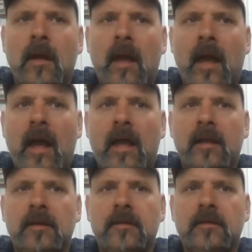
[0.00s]

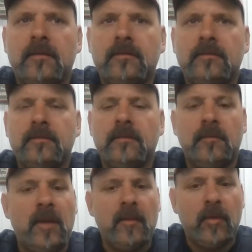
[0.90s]
and
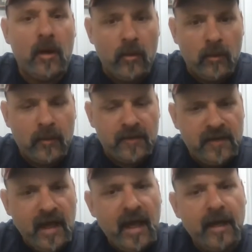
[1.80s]
the people I work with
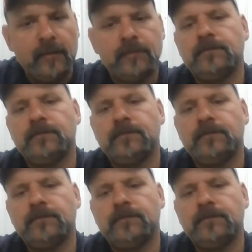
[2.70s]
today.